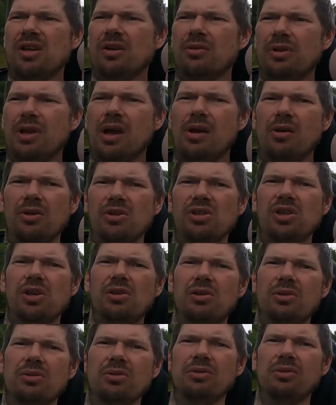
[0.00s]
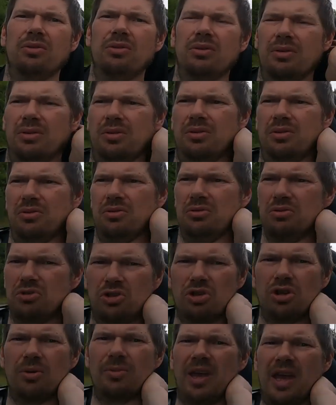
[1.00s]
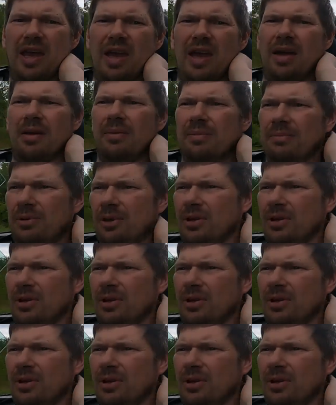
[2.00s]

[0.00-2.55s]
still noticing some here,